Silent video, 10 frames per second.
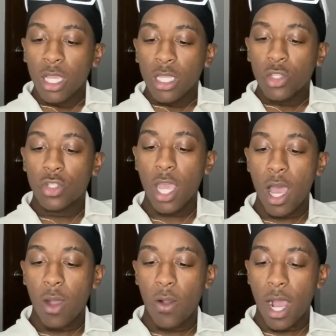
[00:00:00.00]
So
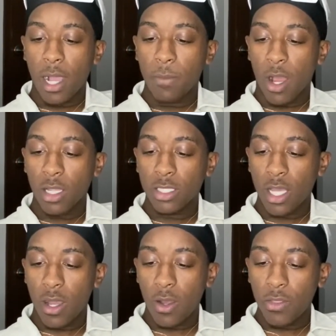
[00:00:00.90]

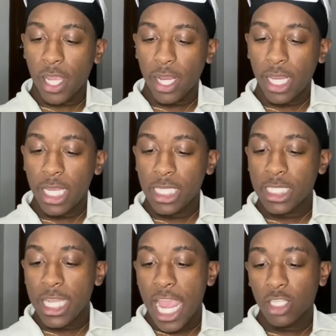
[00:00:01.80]
also there is the
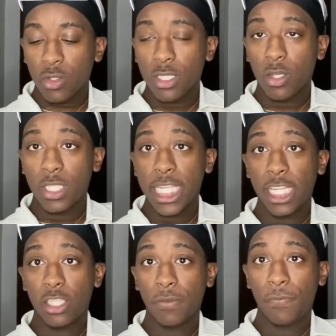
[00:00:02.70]
National
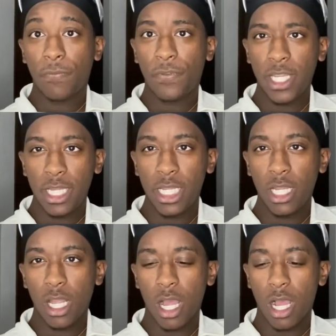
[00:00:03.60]
Association fee.
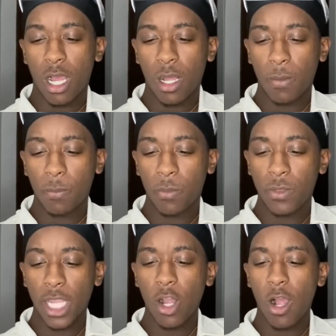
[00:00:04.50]

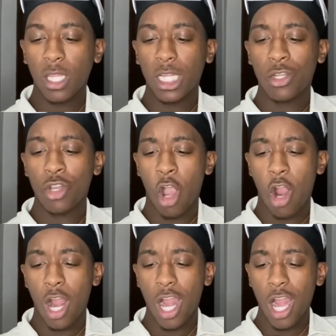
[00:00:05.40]
They call it
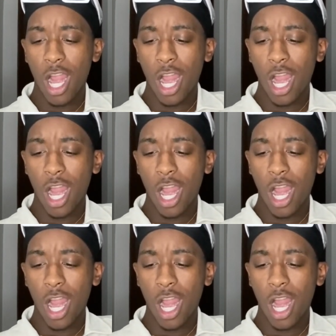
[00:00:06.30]
NAR,